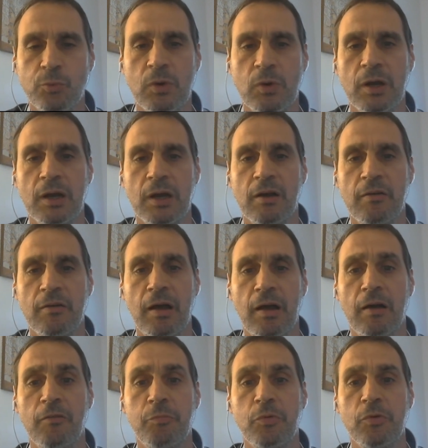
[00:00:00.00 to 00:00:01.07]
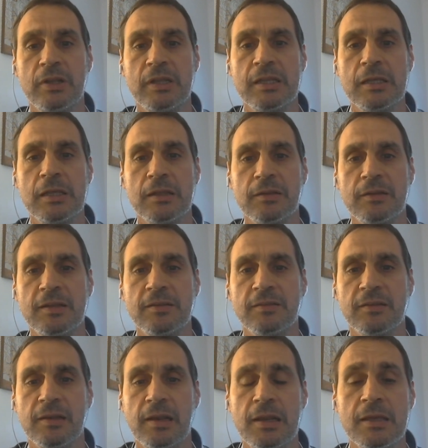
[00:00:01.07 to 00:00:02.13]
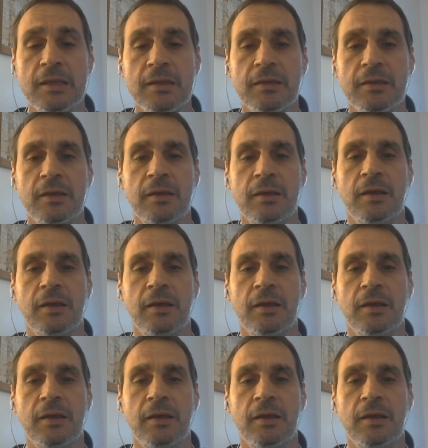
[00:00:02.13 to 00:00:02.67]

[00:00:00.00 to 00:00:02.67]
where I have put this link,